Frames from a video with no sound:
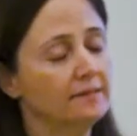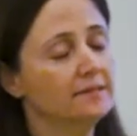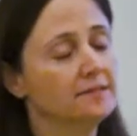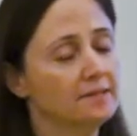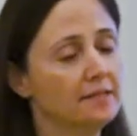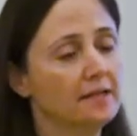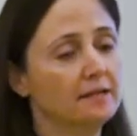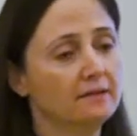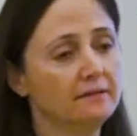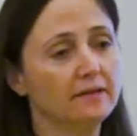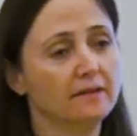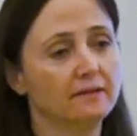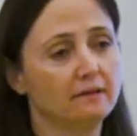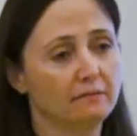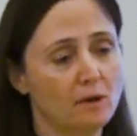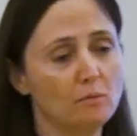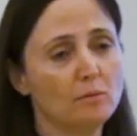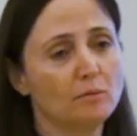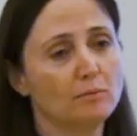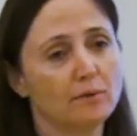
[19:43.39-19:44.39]
incidentally, the
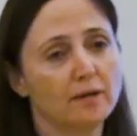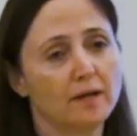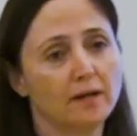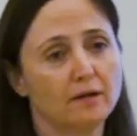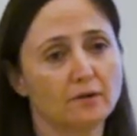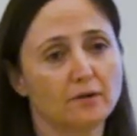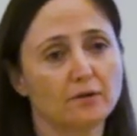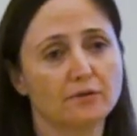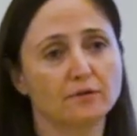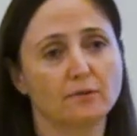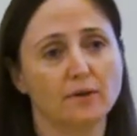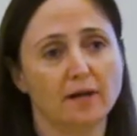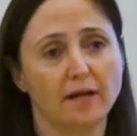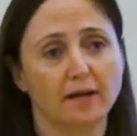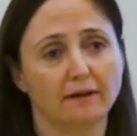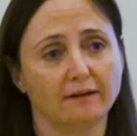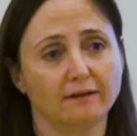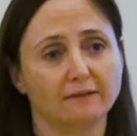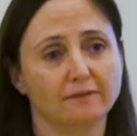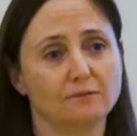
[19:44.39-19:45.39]
Loma Prieta earthquake